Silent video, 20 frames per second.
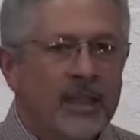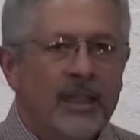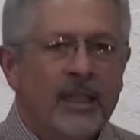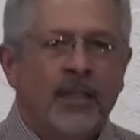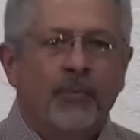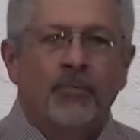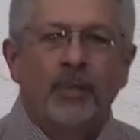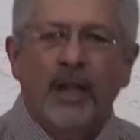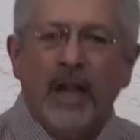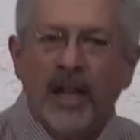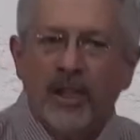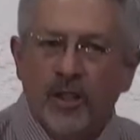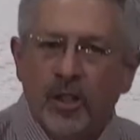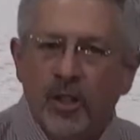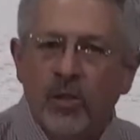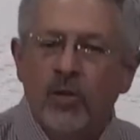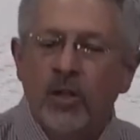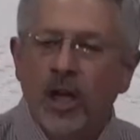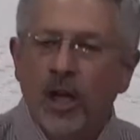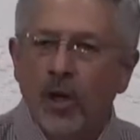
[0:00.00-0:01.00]
But I
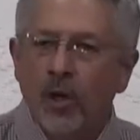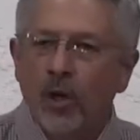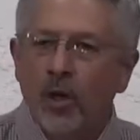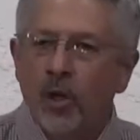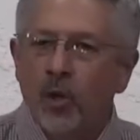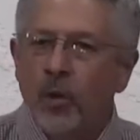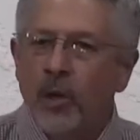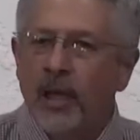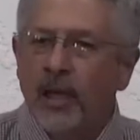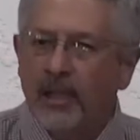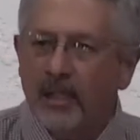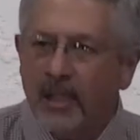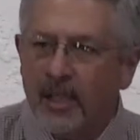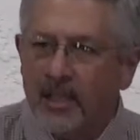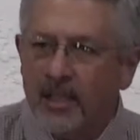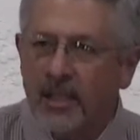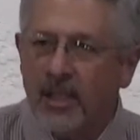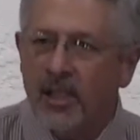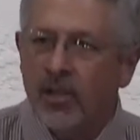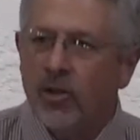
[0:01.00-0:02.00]
do know who we can
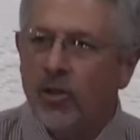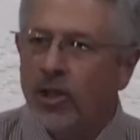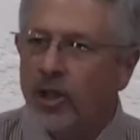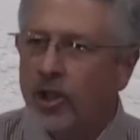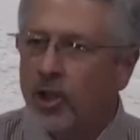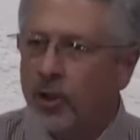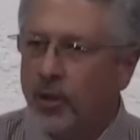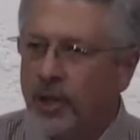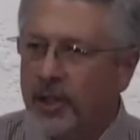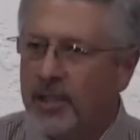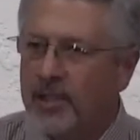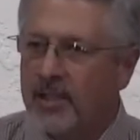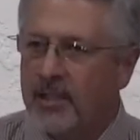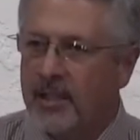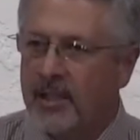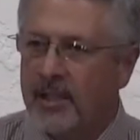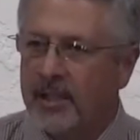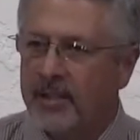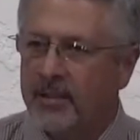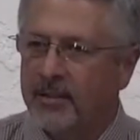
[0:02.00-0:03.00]
continue to trust
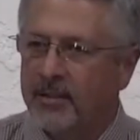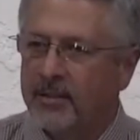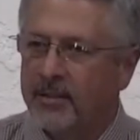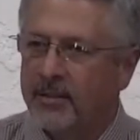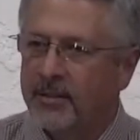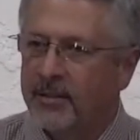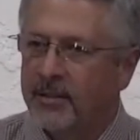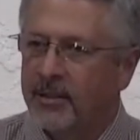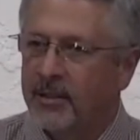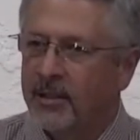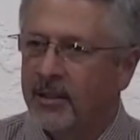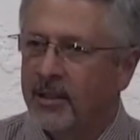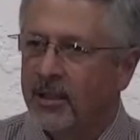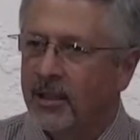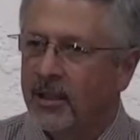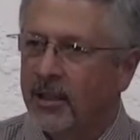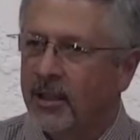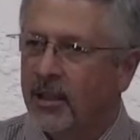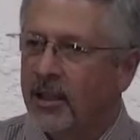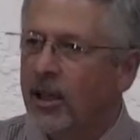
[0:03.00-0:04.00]
in,
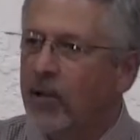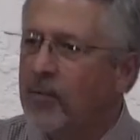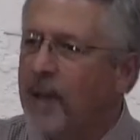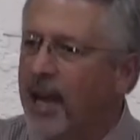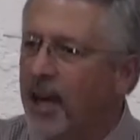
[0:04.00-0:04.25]
no matter